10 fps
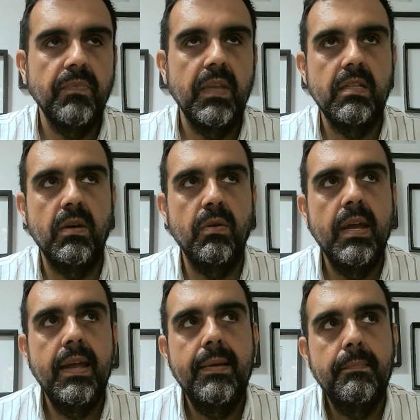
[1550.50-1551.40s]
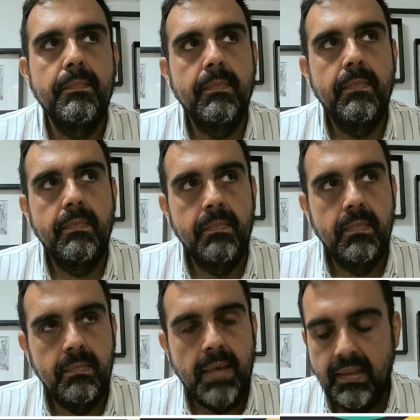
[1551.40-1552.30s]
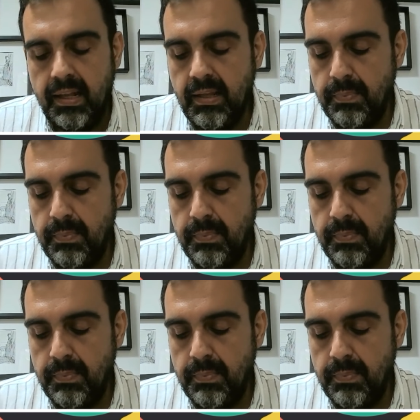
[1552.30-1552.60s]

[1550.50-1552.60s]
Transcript: So my daily